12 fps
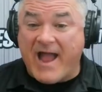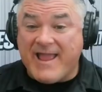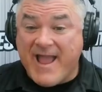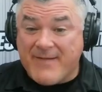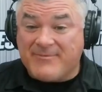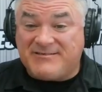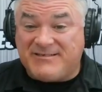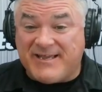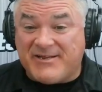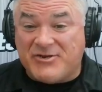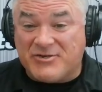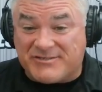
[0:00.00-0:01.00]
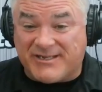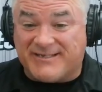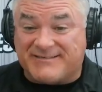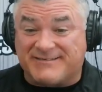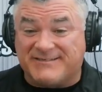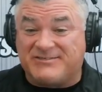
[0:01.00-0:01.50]
I am a senior
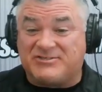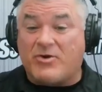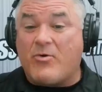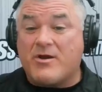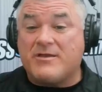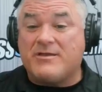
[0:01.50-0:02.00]
citizen. So are